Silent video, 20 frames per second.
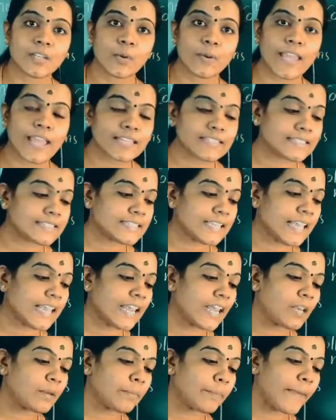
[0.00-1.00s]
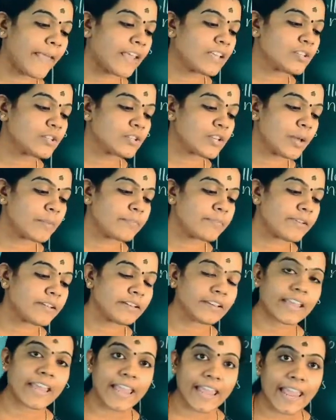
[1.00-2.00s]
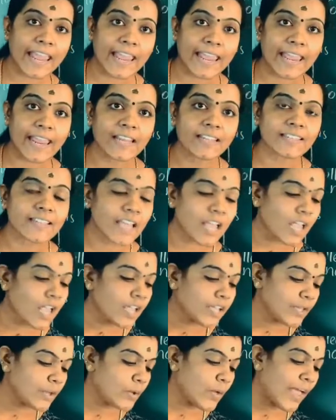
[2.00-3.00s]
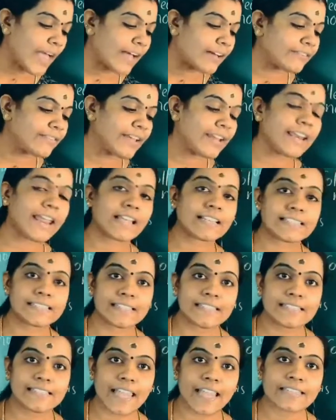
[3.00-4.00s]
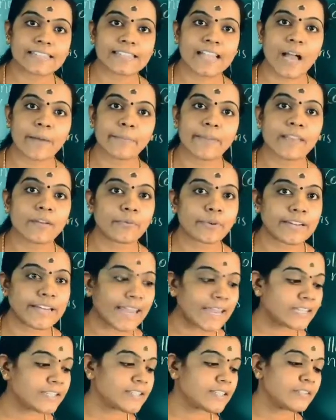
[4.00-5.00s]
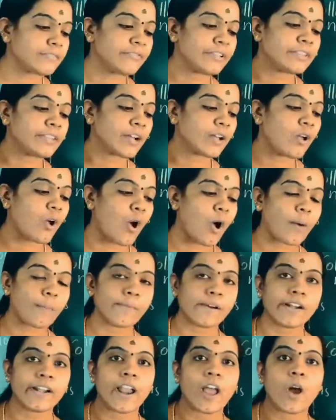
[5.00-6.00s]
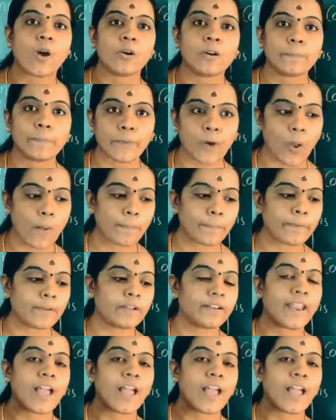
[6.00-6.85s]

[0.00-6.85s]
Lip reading: You can see in page number 8 you have an exercise coming related with the common noun, proper